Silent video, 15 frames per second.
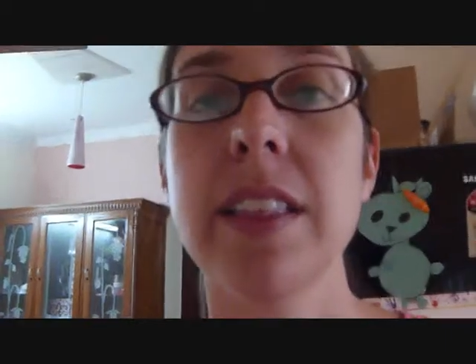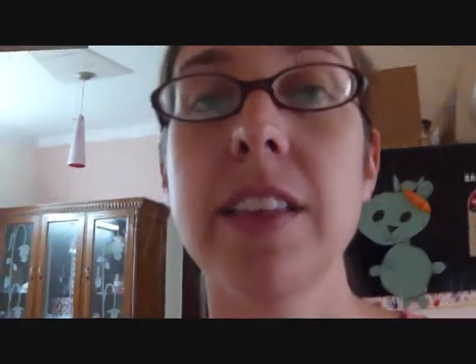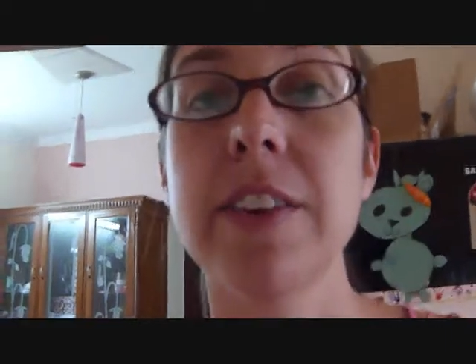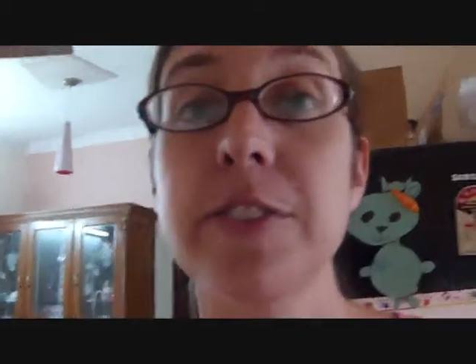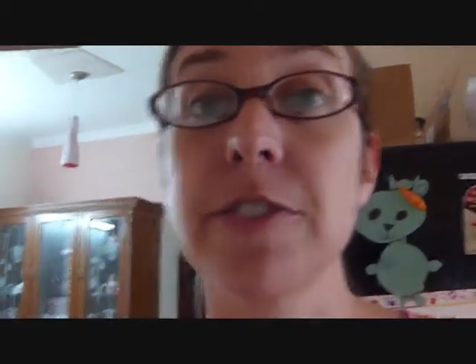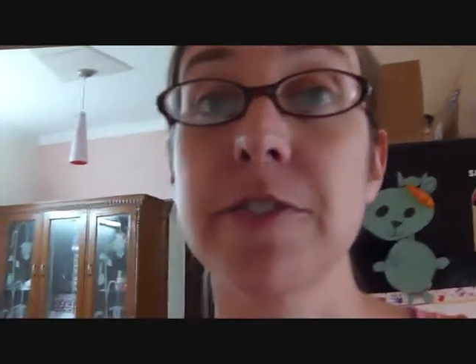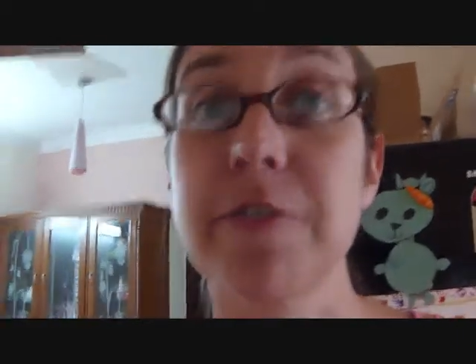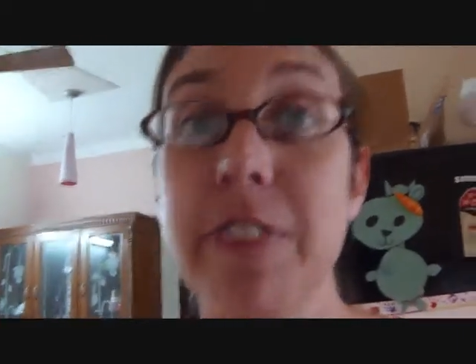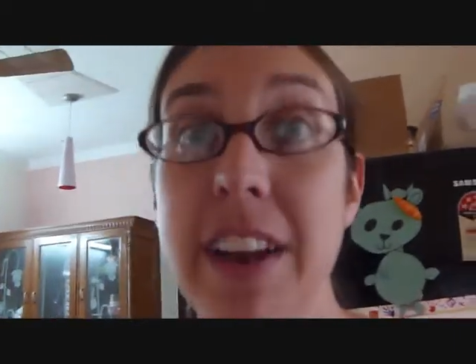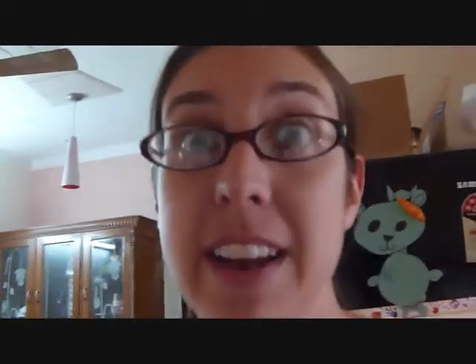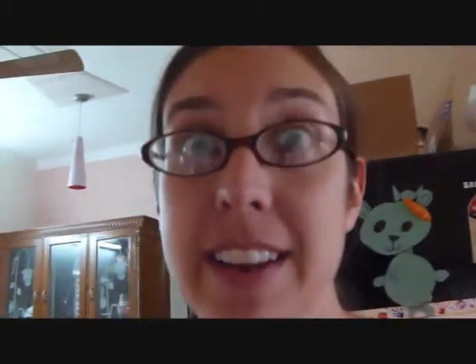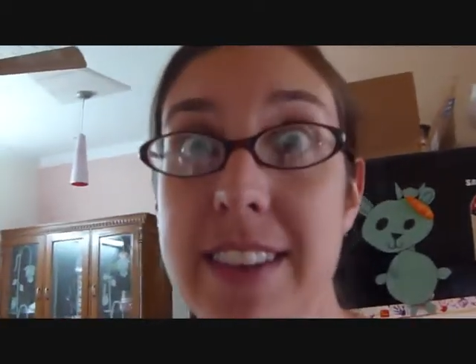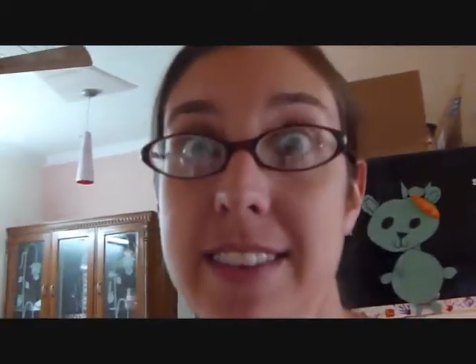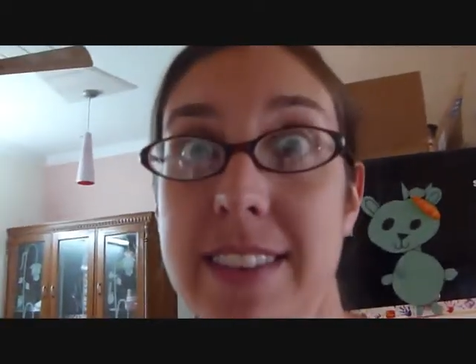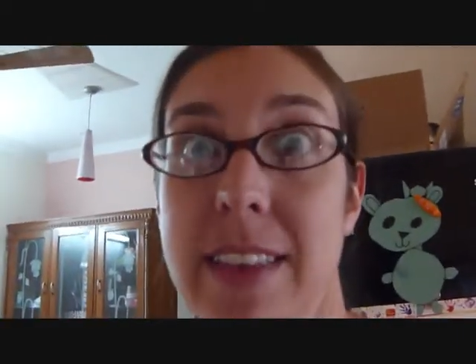There's a
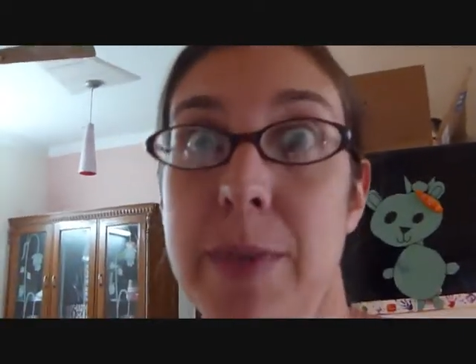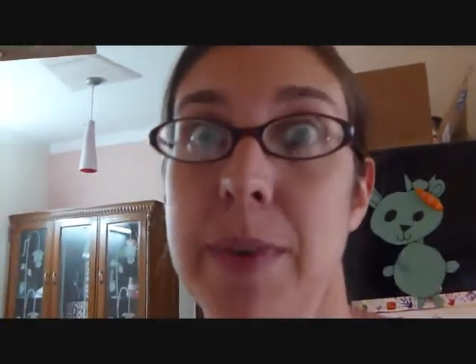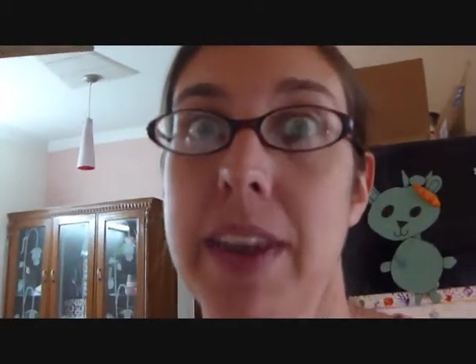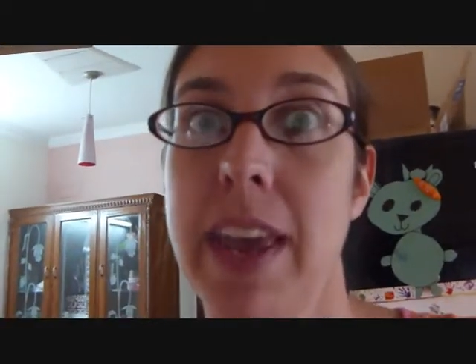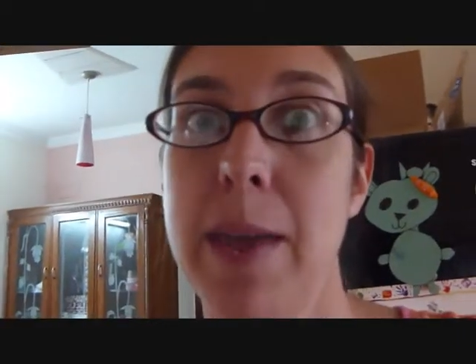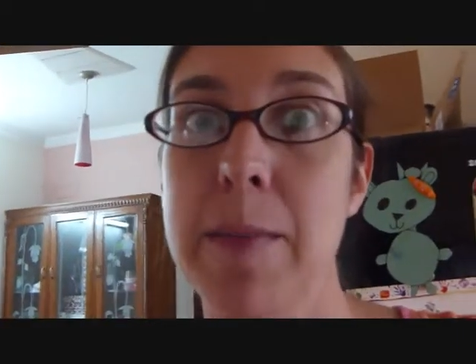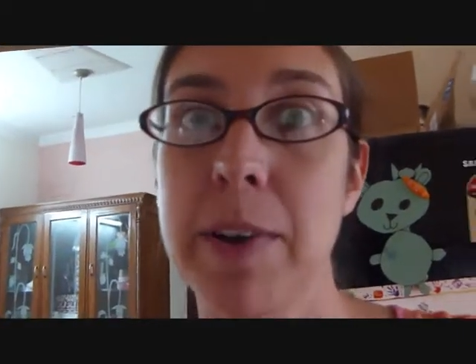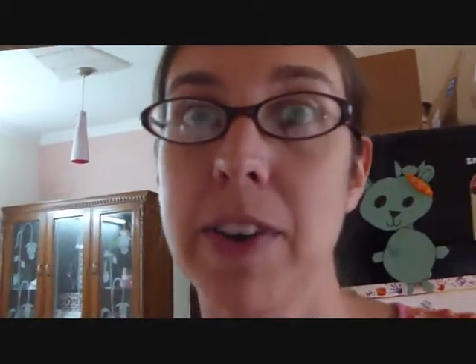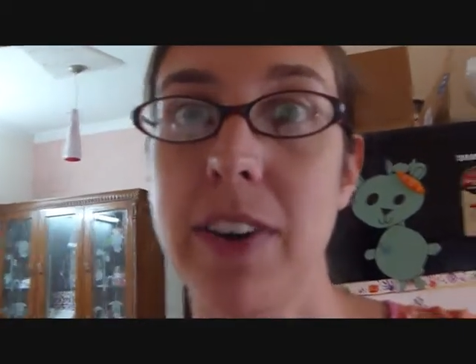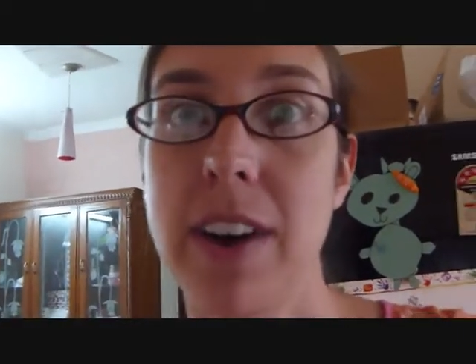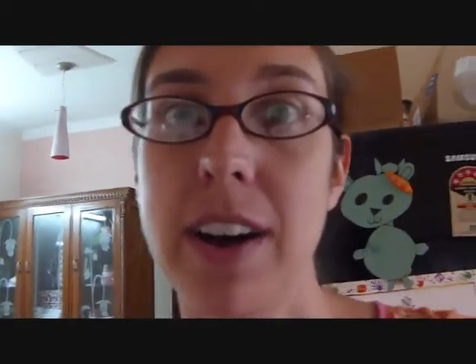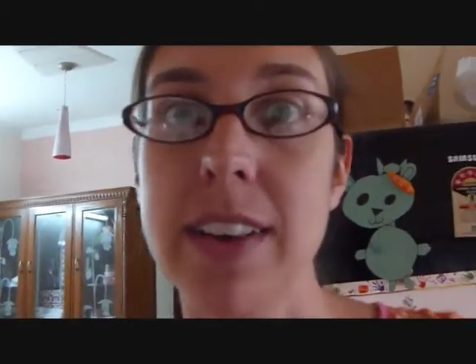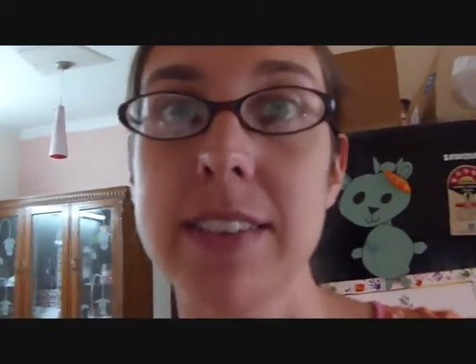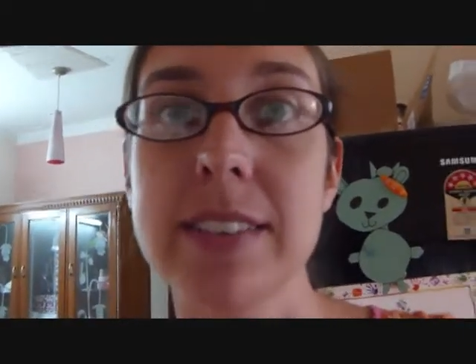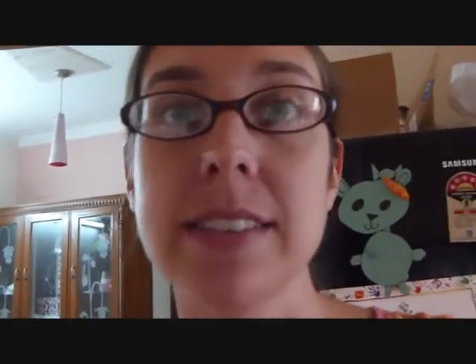phrase that we came
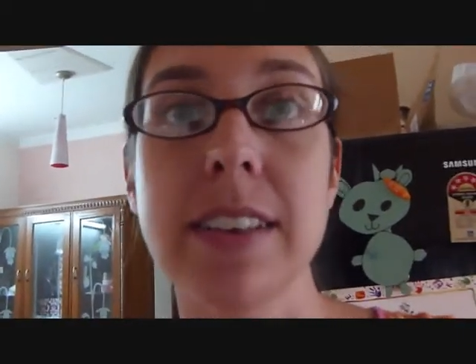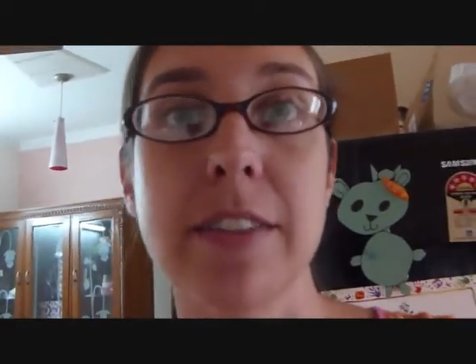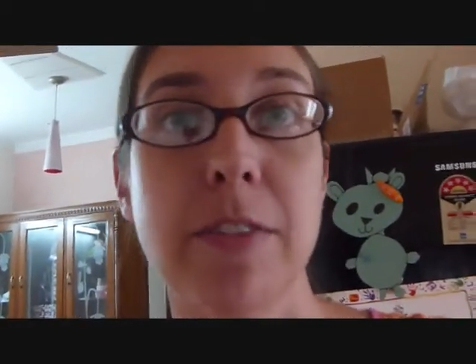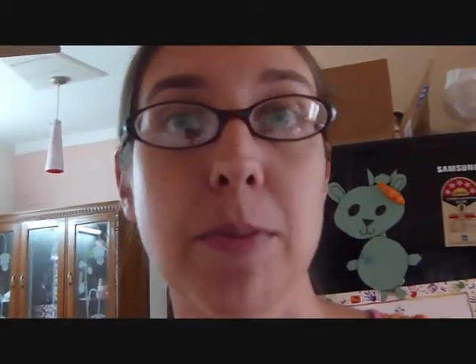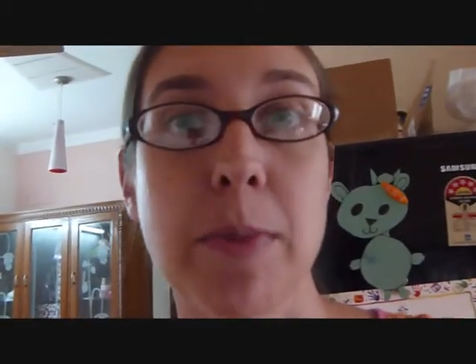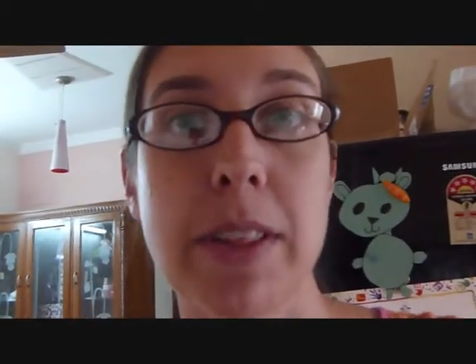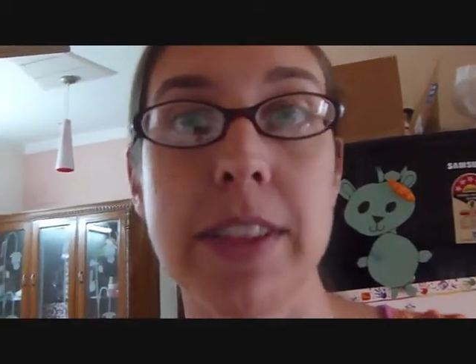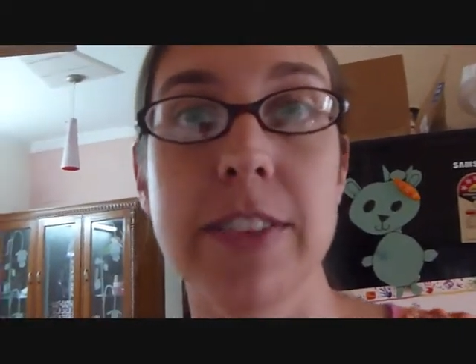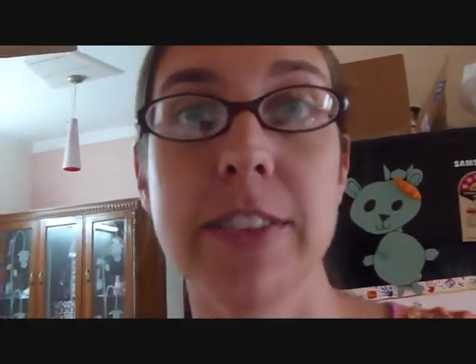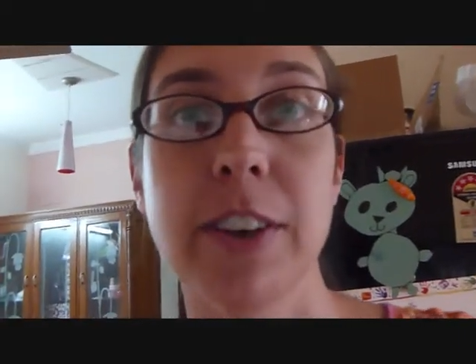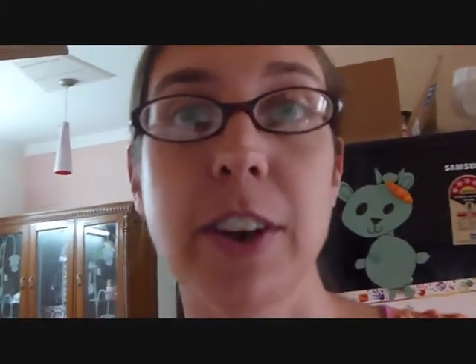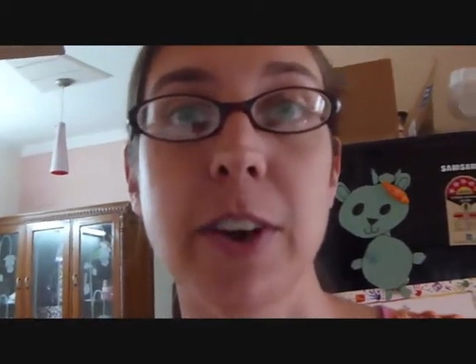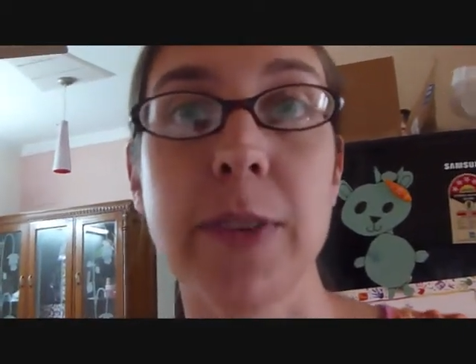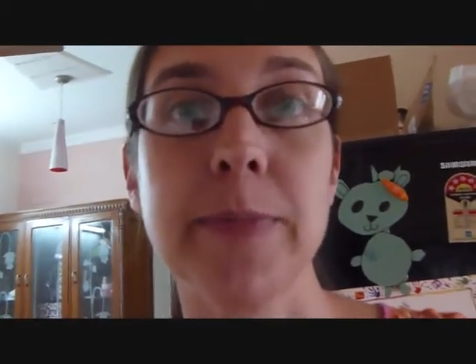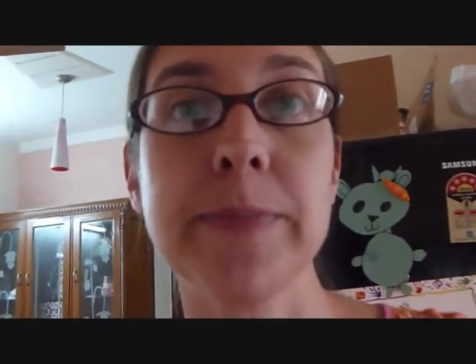across several months
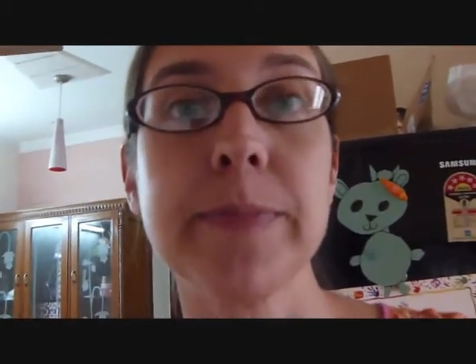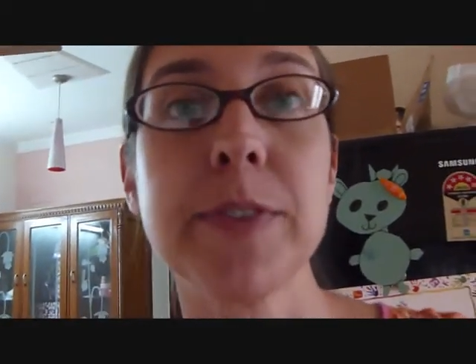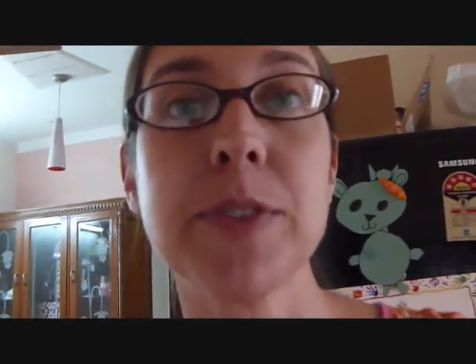ago,